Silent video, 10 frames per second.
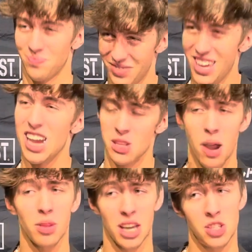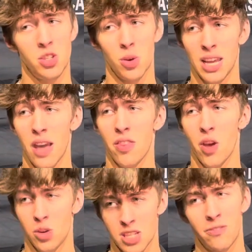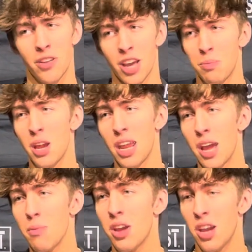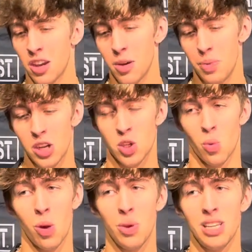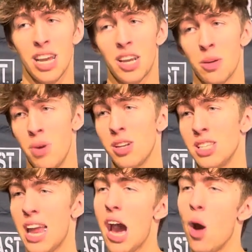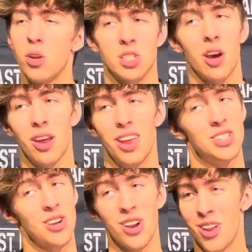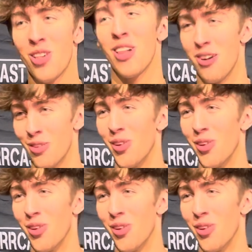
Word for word: Yes, I would like to do it again though, because I feel like yeah. me and him, compared to when we did it, compared to now, it's on a, it's on another level.